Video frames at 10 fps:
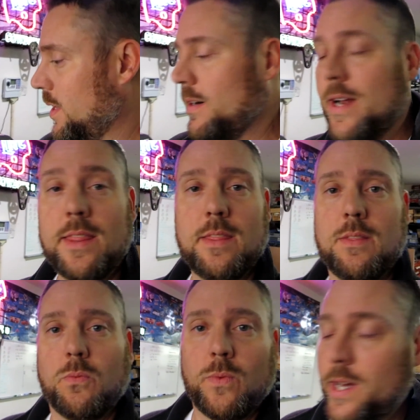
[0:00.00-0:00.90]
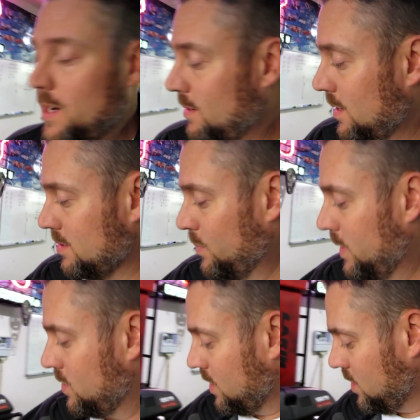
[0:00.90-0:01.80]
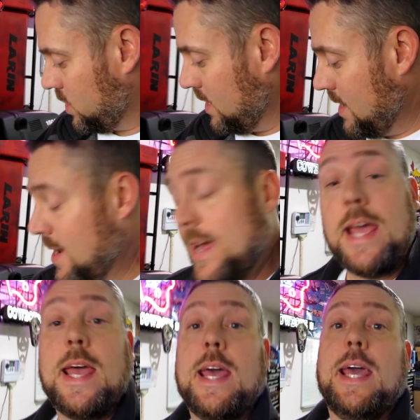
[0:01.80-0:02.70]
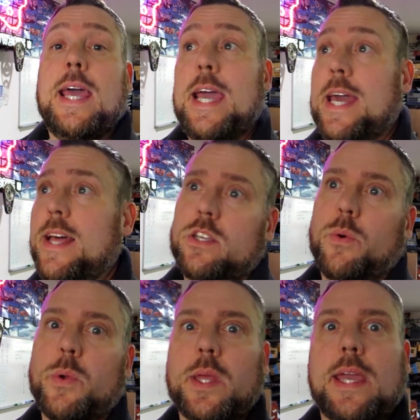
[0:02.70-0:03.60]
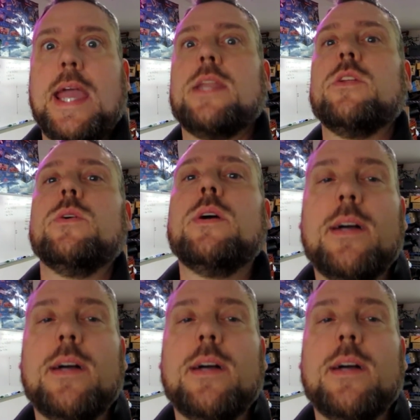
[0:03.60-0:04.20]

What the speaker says: internet and read, done some research. That's all we really can do.